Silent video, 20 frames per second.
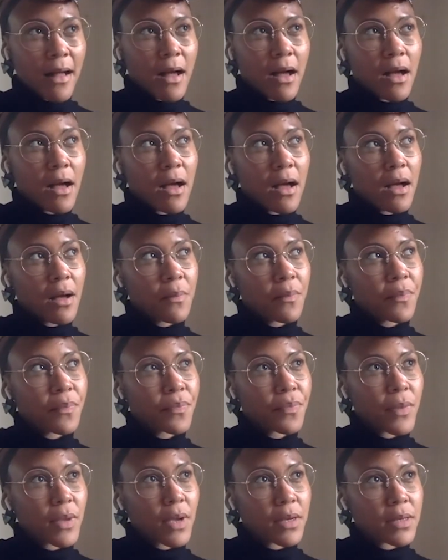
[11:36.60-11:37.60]
So
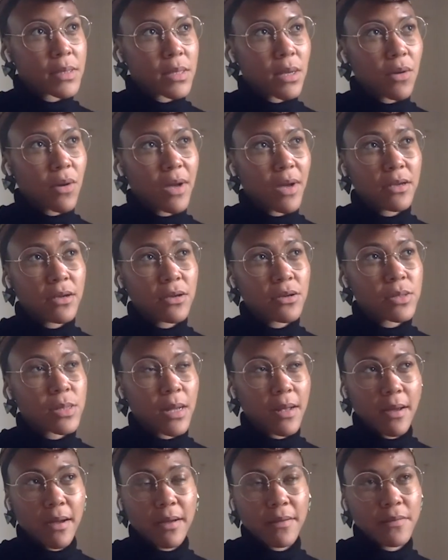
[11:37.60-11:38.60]
I
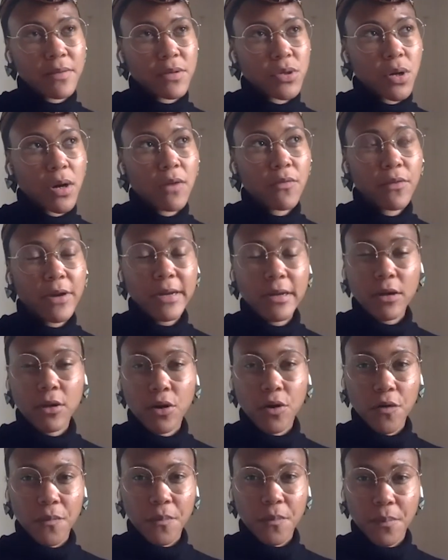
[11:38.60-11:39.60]
read a
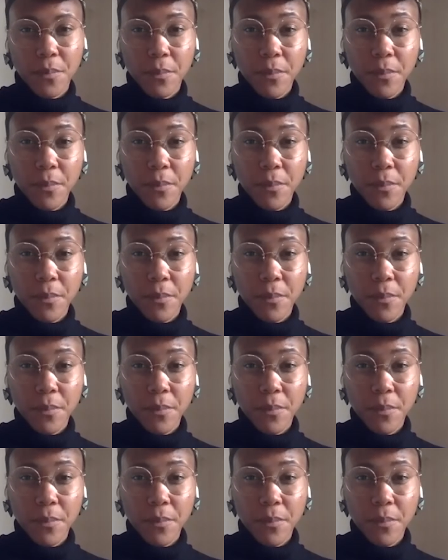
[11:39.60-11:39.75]
lot of